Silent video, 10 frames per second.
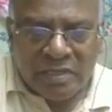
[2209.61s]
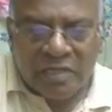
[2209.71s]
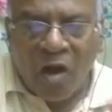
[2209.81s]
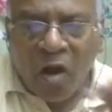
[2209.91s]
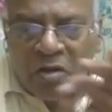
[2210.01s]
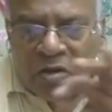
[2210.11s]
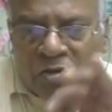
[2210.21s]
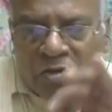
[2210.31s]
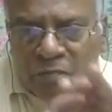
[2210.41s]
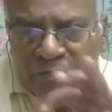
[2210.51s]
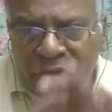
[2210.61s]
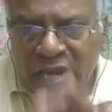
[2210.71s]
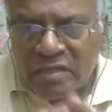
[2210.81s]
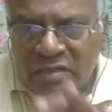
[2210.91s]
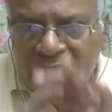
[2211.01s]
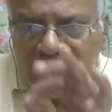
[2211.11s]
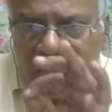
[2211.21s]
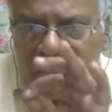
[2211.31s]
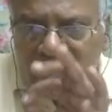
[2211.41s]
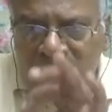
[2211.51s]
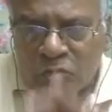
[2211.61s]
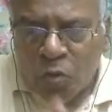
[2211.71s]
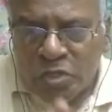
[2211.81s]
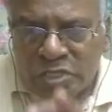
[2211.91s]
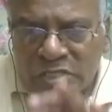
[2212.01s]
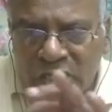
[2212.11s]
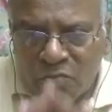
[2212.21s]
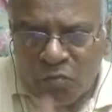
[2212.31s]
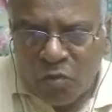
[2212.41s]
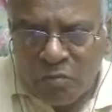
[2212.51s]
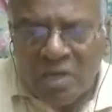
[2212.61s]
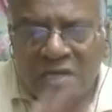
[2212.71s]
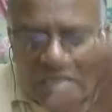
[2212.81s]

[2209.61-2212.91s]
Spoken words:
in order to make the social movement